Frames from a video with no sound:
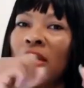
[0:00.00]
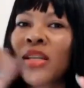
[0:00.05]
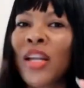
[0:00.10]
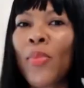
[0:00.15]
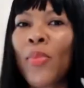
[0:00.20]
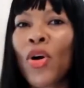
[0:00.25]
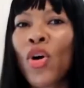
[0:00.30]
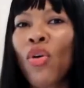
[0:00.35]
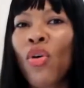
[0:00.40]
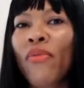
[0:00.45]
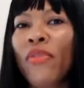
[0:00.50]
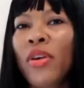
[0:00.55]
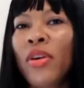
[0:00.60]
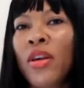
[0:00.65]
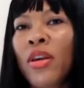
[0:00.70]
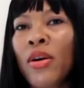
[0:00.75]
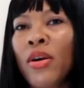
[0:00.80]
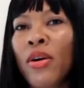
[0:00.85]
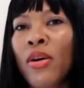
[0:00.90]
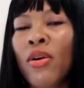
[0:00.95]
and I'm gonna go over
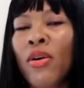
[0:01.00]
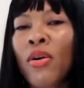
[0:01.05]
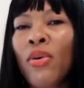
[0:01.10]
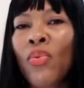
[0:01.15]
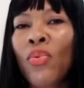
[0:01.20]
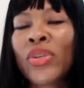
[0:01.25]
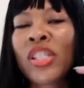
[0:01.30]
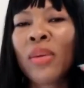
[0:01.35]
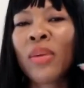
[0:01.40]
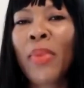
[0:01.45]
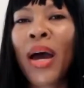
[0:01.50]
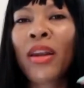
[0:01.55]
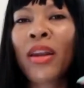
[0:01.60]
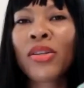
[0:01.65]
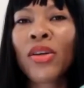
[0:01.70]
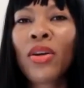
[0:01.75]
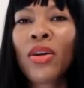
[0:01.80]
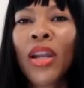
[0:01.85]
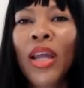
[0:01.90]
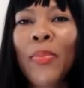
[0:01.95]
here with somebody
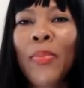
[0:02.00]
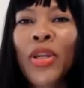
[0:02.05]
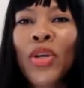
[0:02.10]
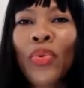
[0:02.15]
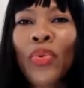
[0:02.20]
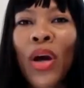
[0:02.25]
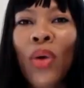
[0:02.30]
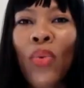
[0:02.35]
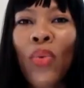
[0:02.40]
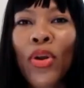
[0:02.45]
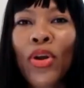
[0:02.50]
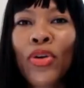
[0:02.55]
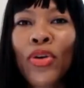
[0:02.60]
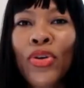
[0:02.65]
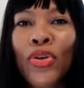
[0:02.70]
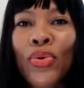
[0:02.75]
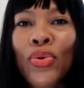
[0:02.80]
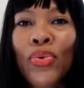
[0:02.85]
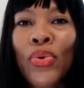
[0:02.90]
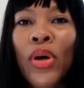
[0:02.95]
that's gonna let me do what I want to
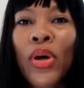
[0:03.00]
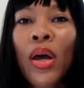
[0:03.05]
do.